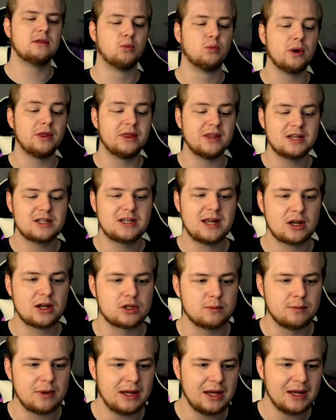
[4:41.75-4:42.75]
What this
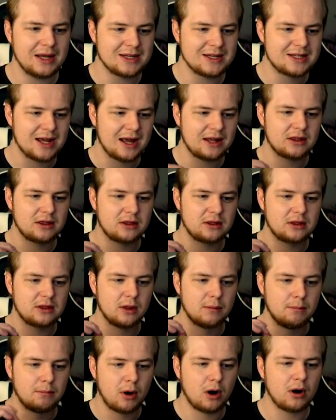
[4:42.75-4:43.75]
tells me is that
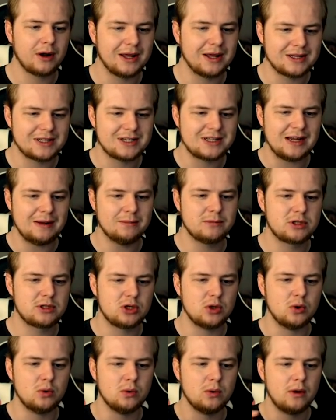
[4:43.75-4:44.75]
the market seems
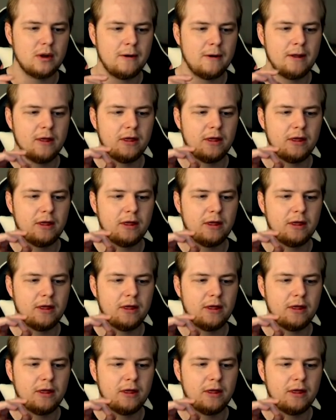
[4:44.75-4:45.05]
to